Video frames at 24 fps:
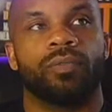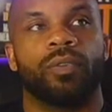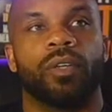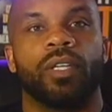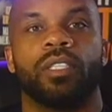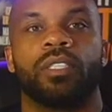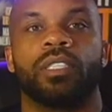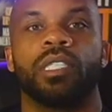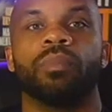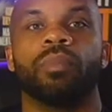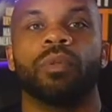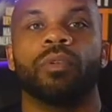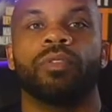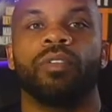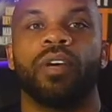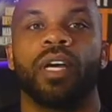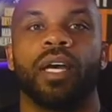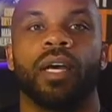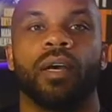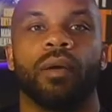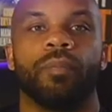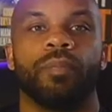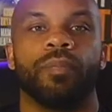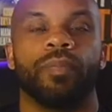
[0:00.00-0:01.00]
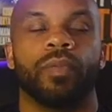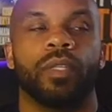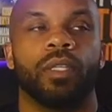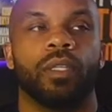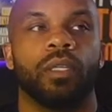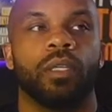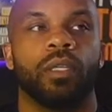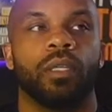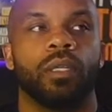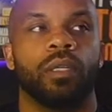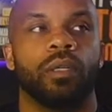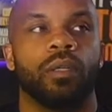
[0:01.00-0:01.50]
for the simple fact,
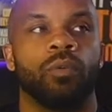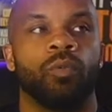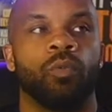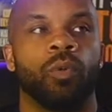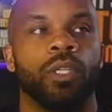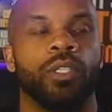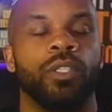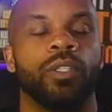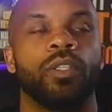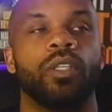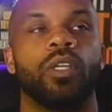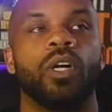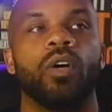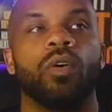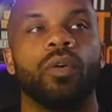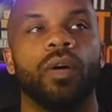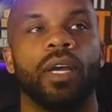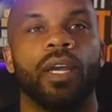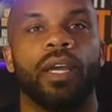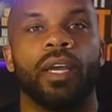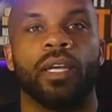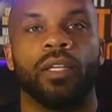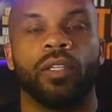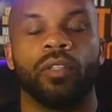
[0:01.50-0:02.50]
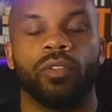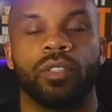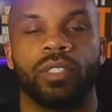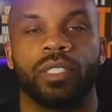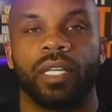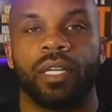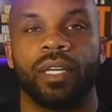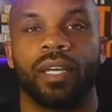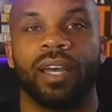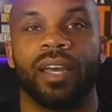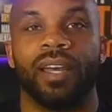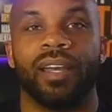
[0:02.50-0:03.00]
when you go in and you
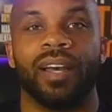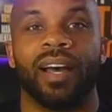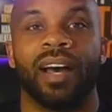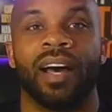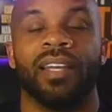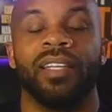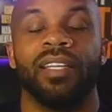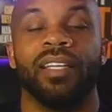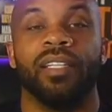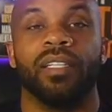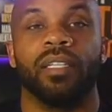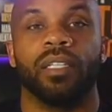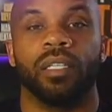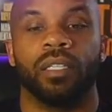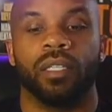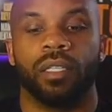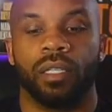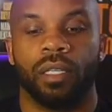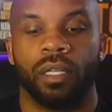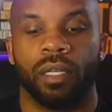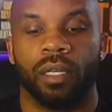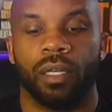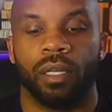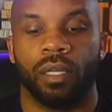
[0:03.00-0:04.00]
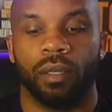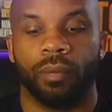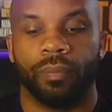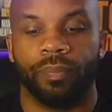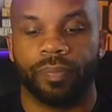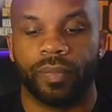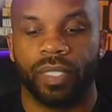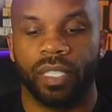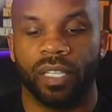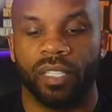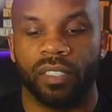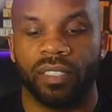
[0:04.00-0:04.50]
say, hey, I need a, a,
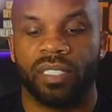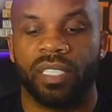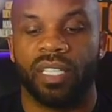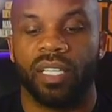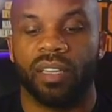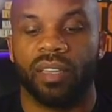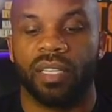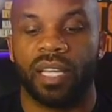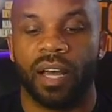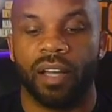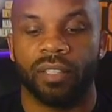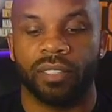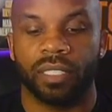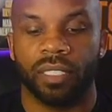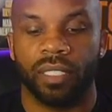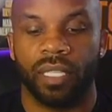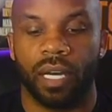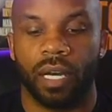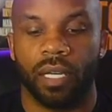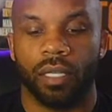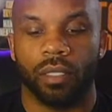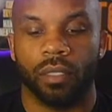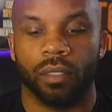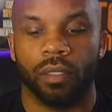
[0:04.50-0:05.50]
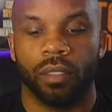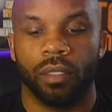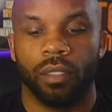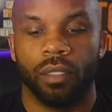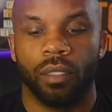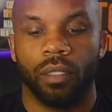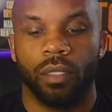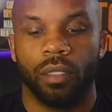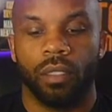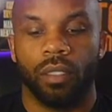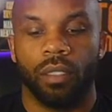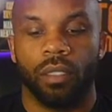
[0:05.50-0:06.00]
a ten thousand dollar
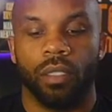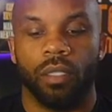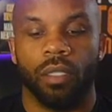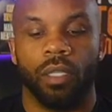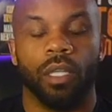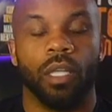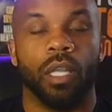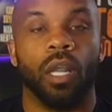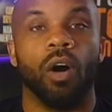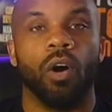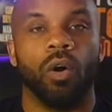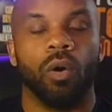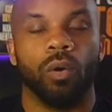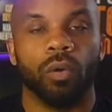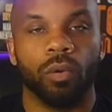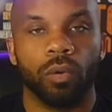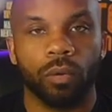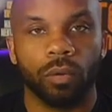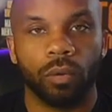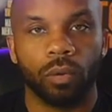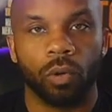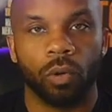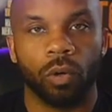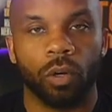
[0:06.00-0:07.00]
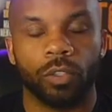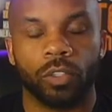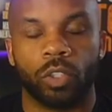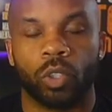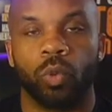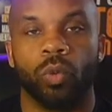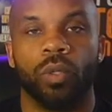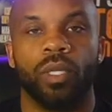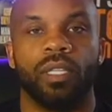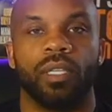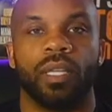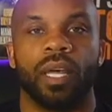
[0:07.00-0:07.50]
loan or a
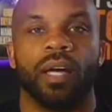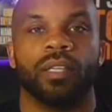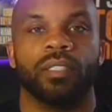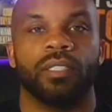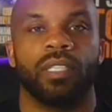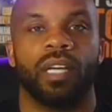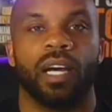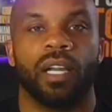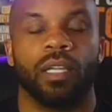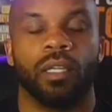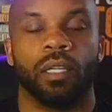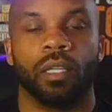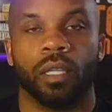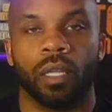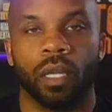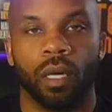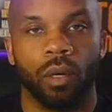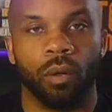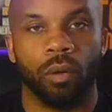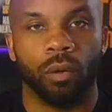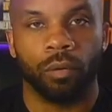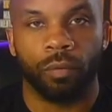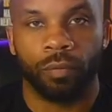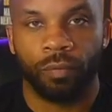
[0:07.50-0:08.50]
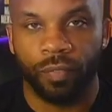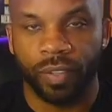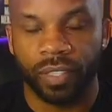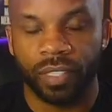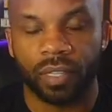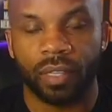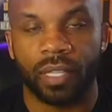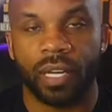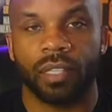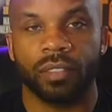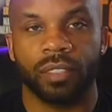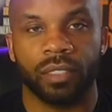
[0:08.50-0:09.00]
twenty thousand dollar loan, fifty
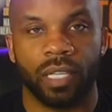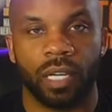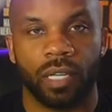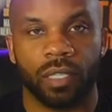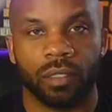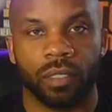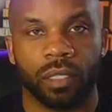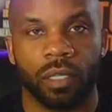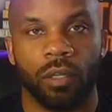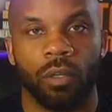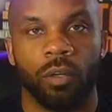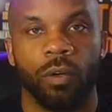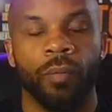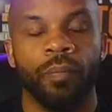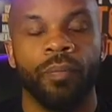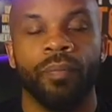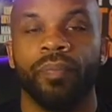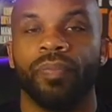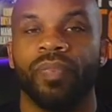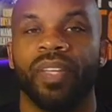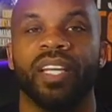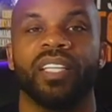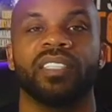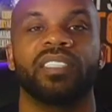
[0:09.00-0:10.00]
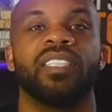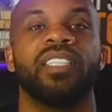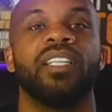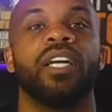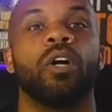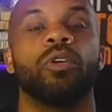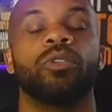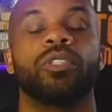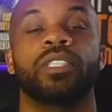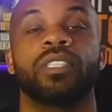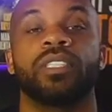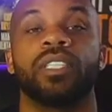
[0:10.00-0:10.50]
thousand dollar loan, there's
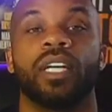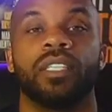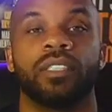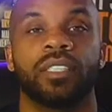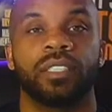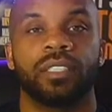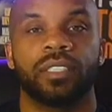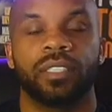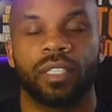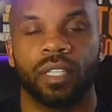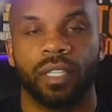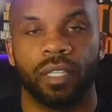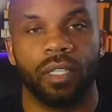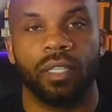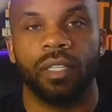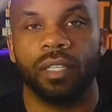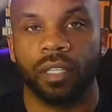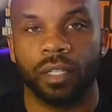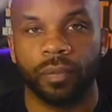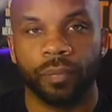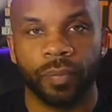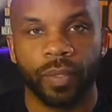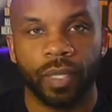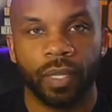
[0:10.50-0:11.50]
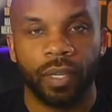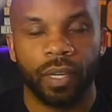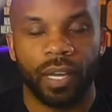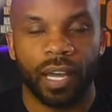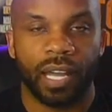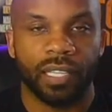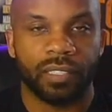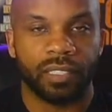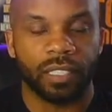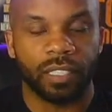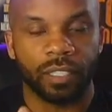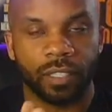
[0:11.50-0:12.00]
no such thing
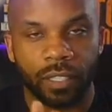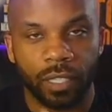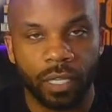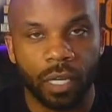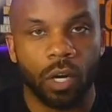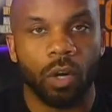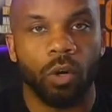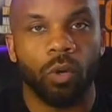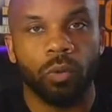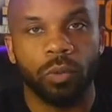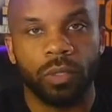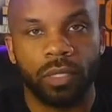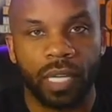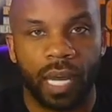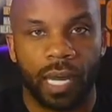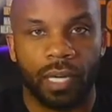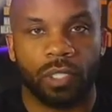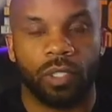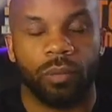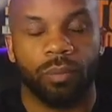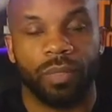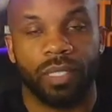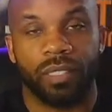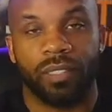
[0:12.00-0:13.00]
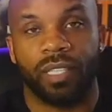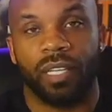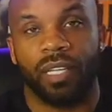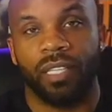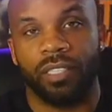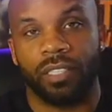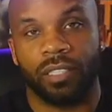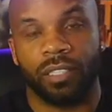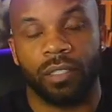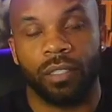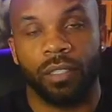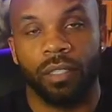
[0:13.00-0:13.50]
as a no
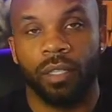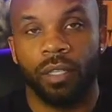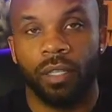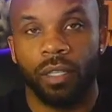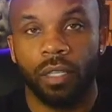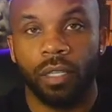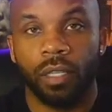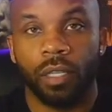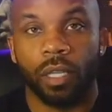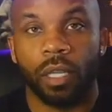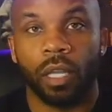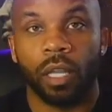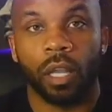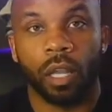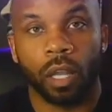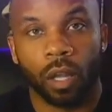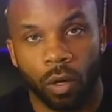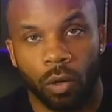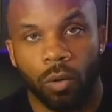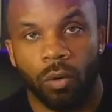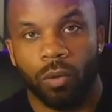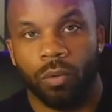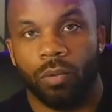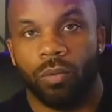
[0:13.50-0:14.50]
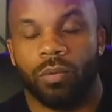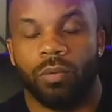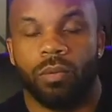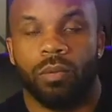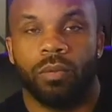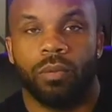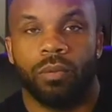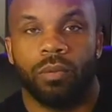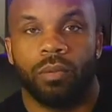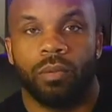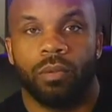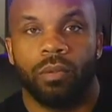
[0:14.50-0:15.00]
documentation loan.
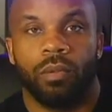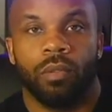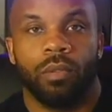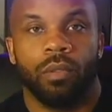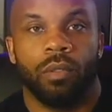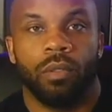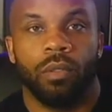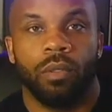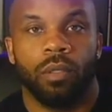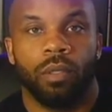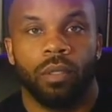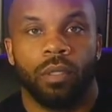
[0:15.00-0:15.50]
Mm.